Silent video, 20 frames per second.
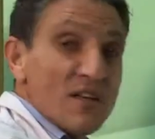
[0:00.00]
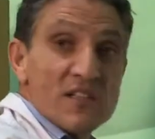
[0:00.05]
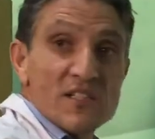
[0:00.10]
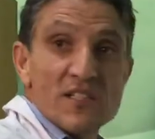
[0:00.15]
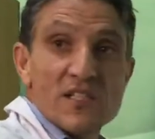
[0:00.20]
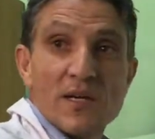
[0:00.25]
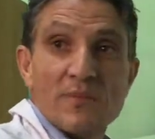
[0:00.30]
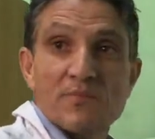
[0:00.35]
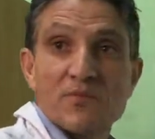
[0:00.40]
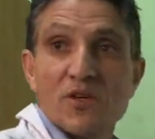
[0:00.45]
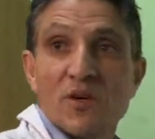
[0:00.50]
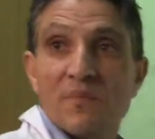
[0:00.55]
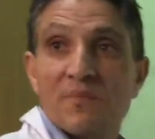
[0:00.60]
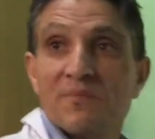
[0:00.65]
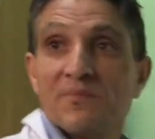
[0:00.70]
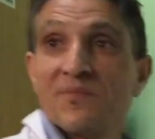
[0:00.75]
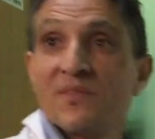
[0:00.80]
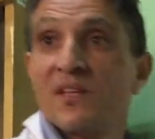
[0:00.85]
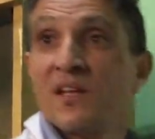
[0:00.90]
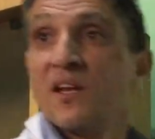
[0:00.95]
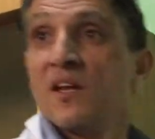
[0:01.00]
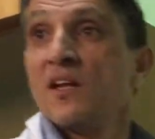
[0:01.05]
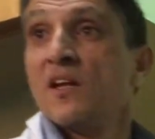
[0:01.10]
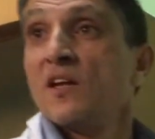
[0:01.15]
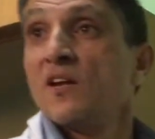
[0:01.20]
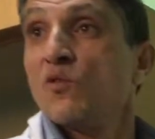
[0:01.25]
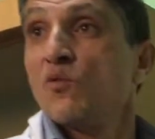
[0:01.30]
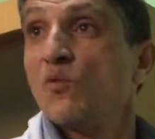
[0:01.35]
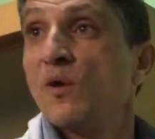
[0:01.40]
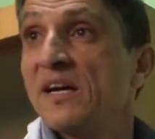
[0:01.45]
Septum.
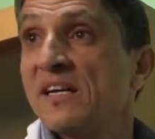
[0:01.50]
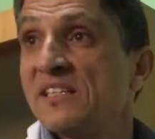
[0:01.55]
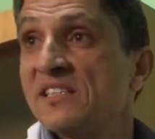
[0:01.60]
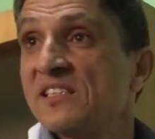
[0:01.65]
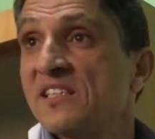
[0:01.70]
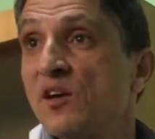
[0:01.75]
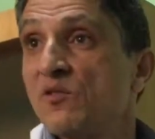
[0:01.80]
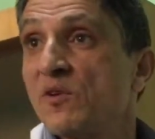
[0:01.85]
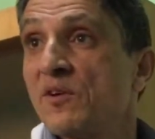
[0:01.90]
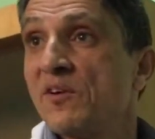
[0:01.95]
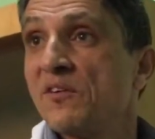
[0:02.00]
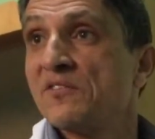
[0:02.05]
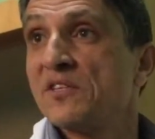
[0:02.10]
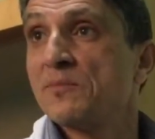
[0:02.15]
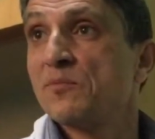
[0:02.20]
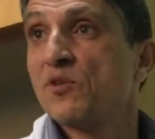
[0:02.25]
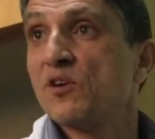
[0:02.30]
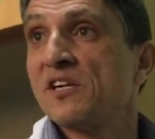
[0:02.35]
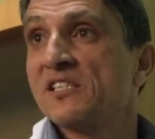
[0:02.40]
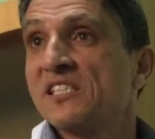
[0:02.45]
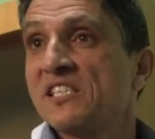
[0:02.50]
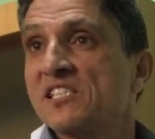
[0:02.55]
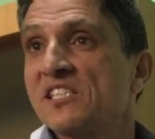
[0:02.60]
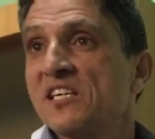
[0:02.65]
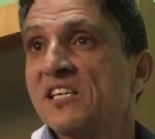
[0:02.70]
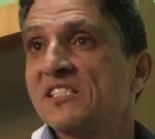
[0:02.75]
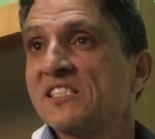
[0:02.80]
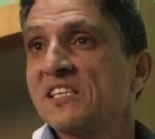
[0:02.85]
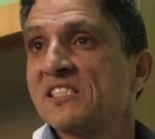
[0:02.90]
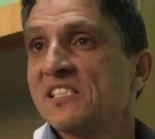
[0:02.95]
When the wave of
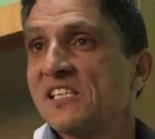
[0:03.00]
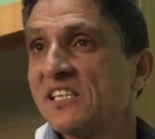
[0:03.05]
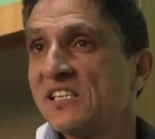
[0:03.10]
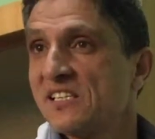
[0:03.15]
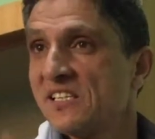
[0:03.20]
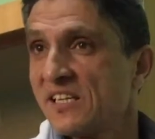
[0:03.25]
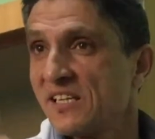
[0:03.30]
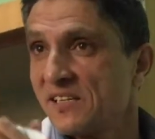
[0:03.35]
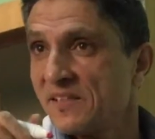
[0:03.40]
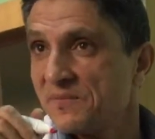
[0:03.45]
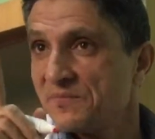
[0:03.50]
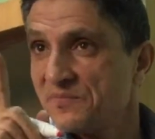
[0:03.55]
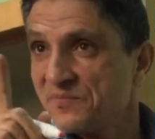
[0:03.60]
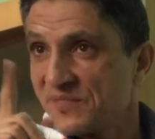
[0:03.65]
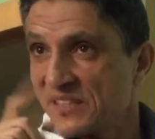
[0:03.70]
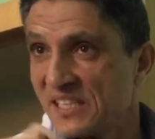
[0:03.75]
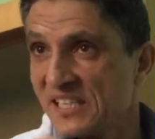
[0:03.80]
depolarization is exiting,